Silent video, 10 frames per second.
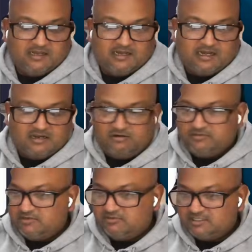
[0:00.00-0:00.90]
I hope
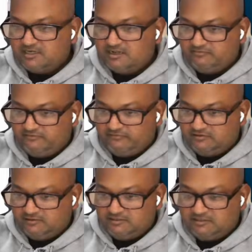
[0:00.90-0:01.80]
that was
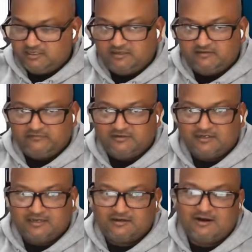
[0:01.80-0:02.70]
helpful. If you
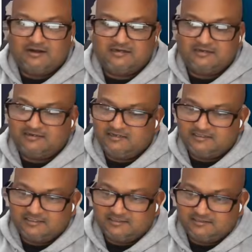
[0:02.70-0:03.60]
like content like
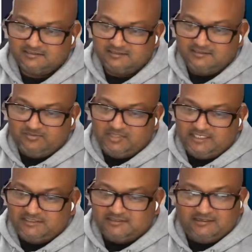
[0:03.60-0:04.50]
this,
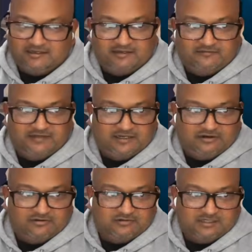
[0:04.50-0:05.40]
please like the
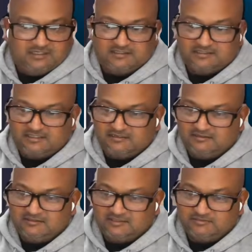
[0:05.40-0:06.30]
video,
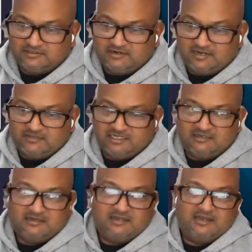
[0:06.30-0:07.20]
consider
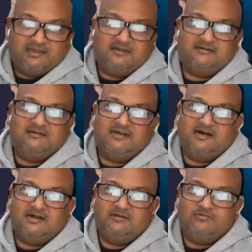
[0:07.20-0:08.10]
subscribing, and
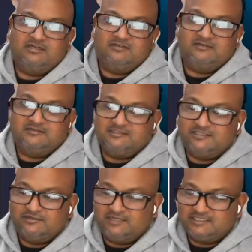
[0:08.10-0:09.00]
I will
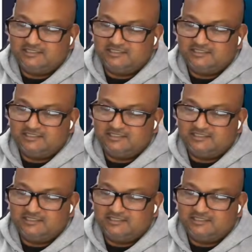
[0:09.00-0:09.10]
see you next